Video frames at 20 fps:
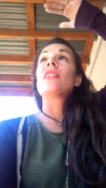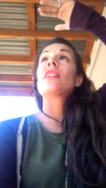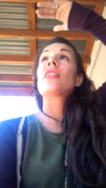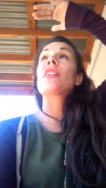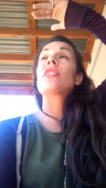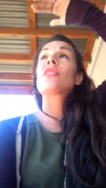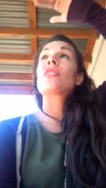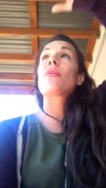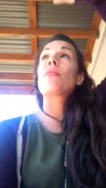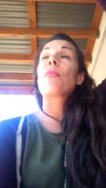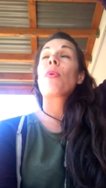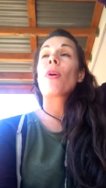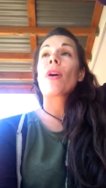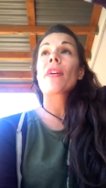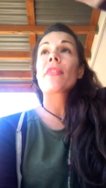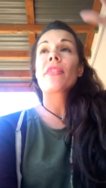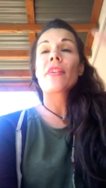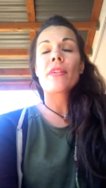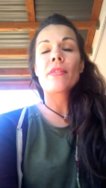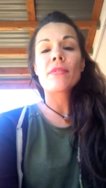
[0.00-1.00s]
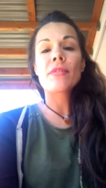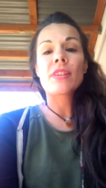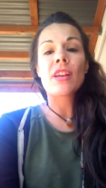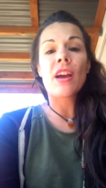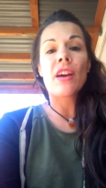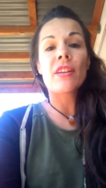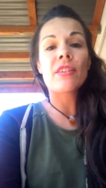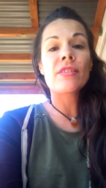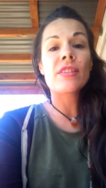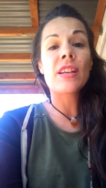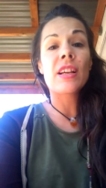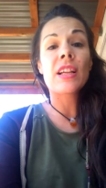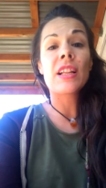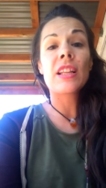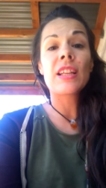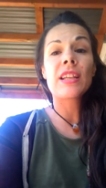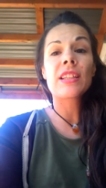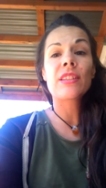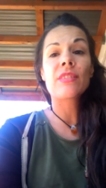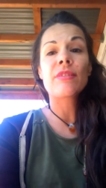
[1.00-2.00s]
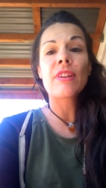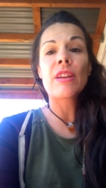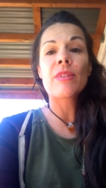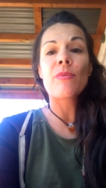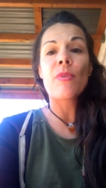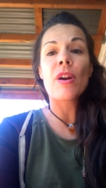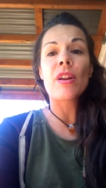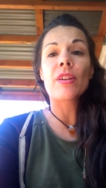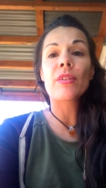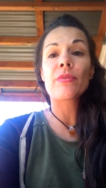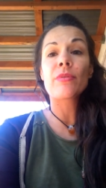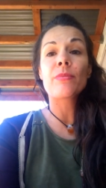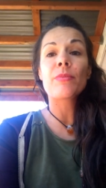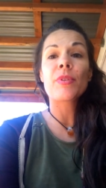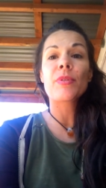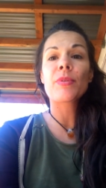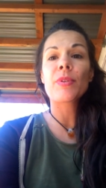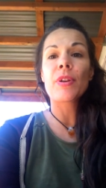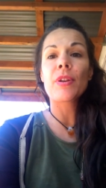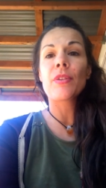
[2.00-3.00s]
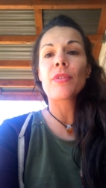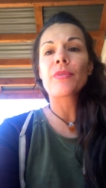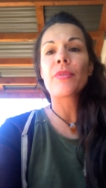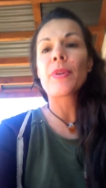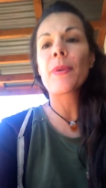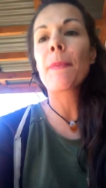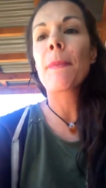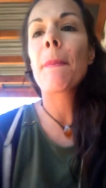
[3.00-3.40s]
to support those gutters and collect the rainwater from the roof.